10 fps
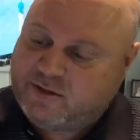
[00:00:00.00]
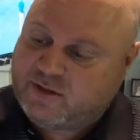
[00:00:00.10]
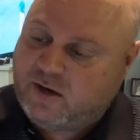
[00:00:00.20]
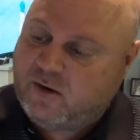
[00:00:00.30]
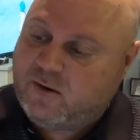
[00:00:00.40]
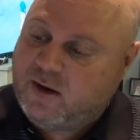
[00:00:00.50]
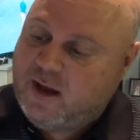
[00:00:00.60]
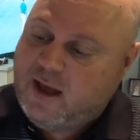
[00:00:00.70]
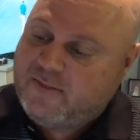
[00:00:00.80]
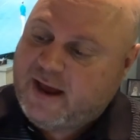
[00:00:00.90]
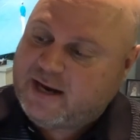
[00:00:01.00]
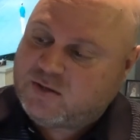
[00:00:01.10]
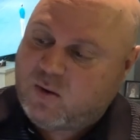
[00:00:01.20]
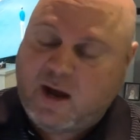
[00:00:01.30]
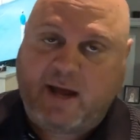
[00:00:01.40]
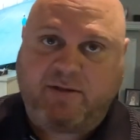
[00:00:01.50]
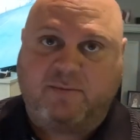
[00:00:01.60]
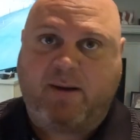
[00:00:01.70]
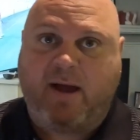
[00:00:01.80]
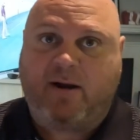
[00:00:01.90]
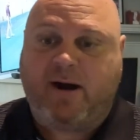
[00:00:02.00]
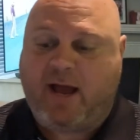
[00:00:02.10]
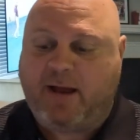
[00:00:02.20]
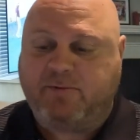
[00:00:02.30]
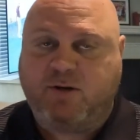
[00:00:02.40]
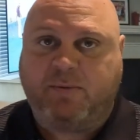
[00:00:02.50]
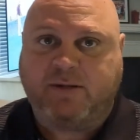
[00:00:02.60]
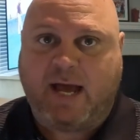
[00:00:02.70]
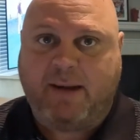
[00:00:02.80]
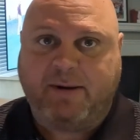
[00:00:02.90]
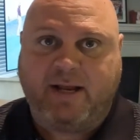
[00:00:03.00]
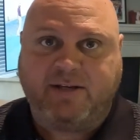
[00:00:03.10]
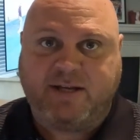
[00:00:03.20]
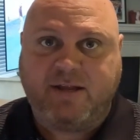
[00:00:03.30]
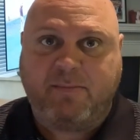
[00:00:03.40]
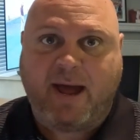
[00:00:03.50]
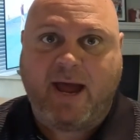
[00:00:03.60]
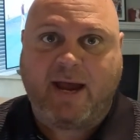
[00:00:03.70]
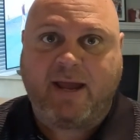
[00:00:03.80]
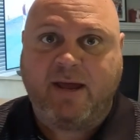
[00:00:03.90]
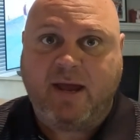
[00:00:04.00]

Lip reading: So that is why the Paradym Triple Diamond is in the bag.